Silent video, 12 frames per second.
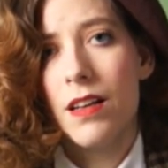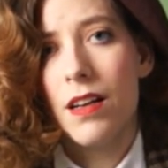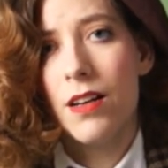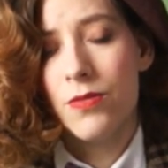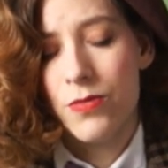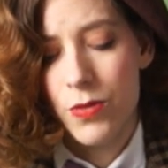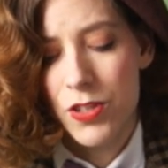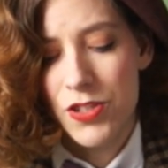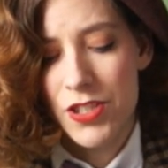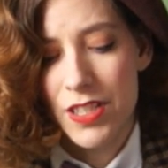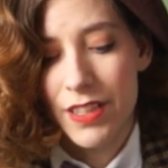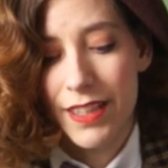
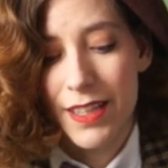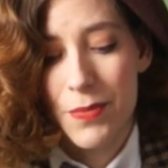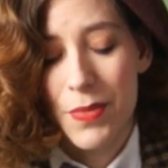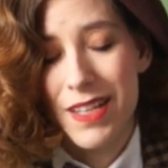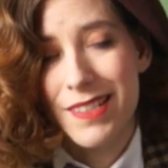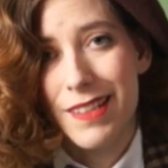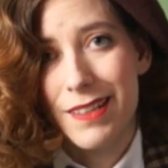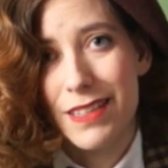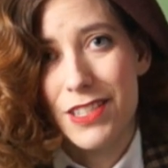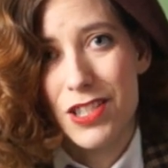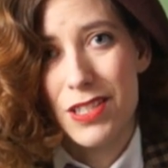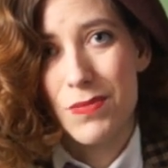Unfortunately, it basically
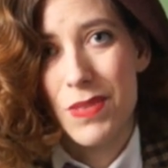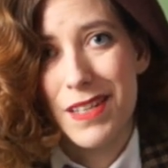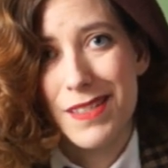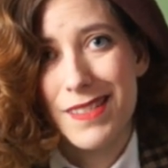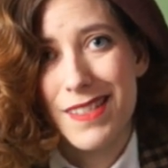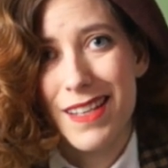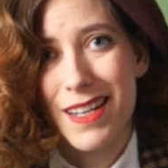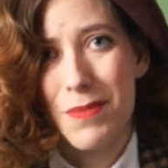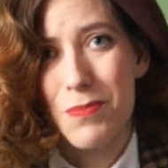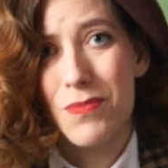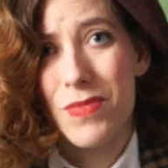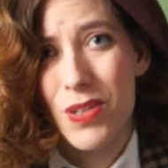just means that
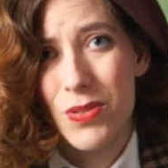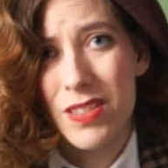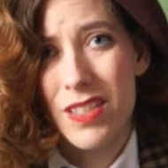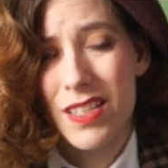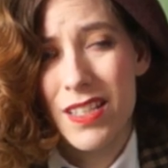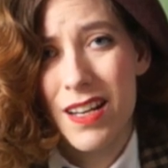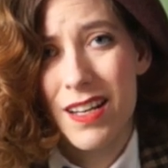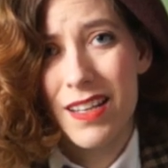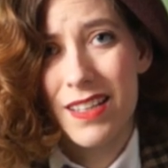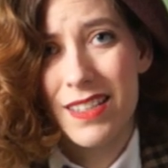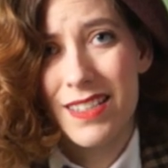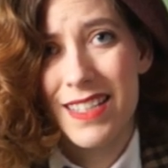I'm mostly
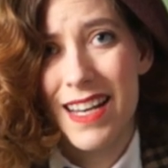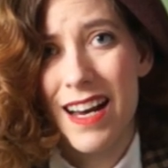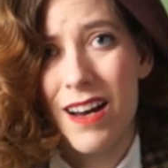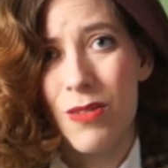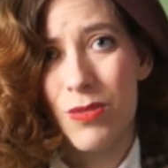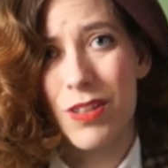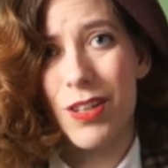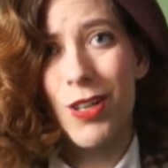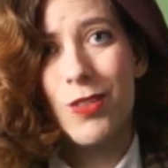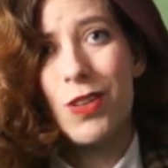cutting this out of